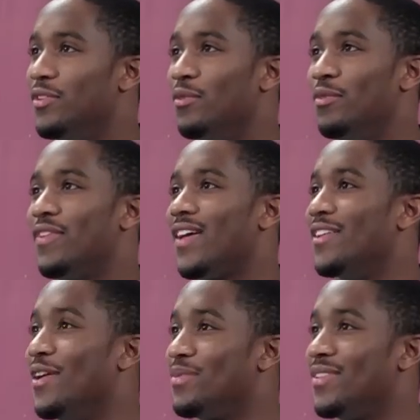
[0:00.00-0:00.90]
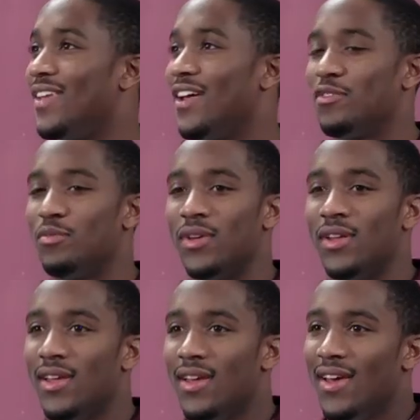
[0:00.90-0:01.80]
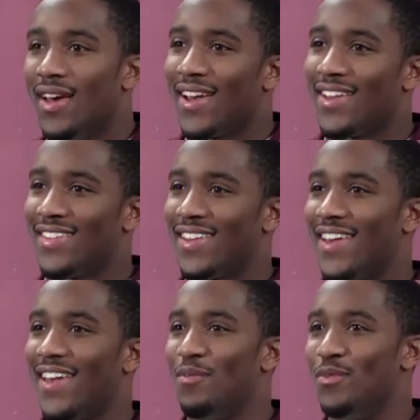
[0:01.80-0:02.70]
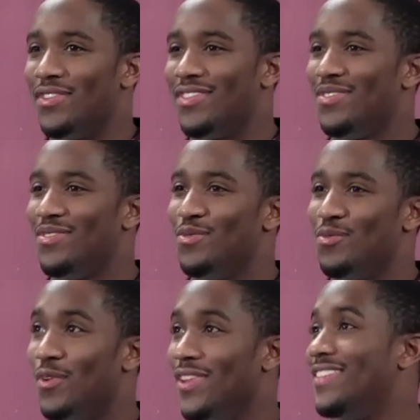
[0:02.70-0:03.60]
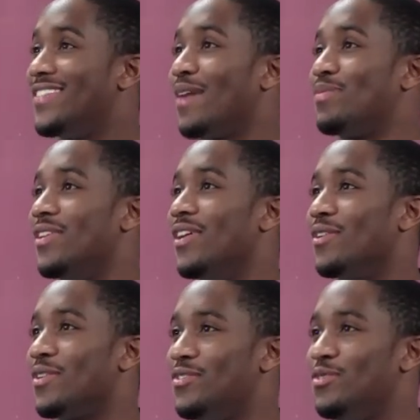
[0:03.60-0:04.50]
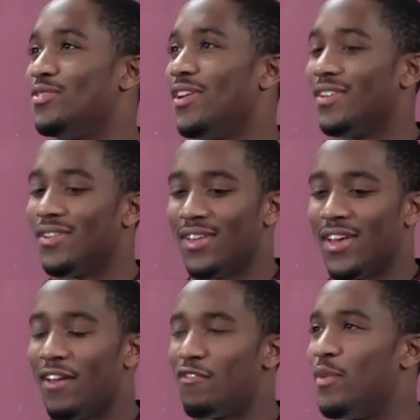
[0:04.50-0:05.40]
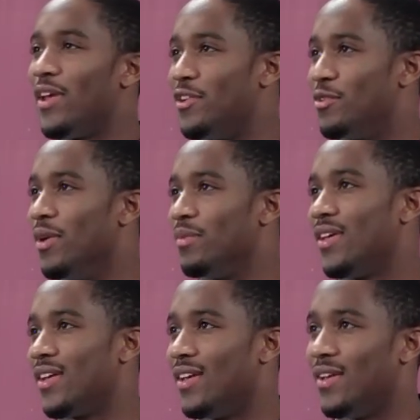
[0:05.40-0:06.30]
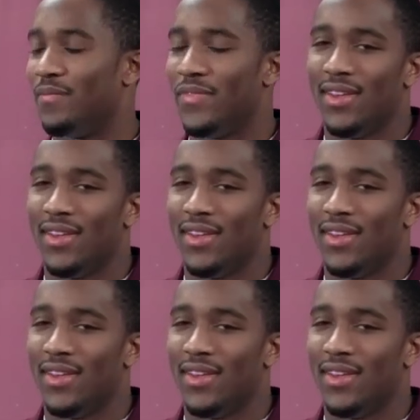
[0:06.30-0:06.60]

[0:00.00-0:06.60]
You know, we've had the ups and downs, but I guess that game was really topped it all because you saw how everybody grew up that game.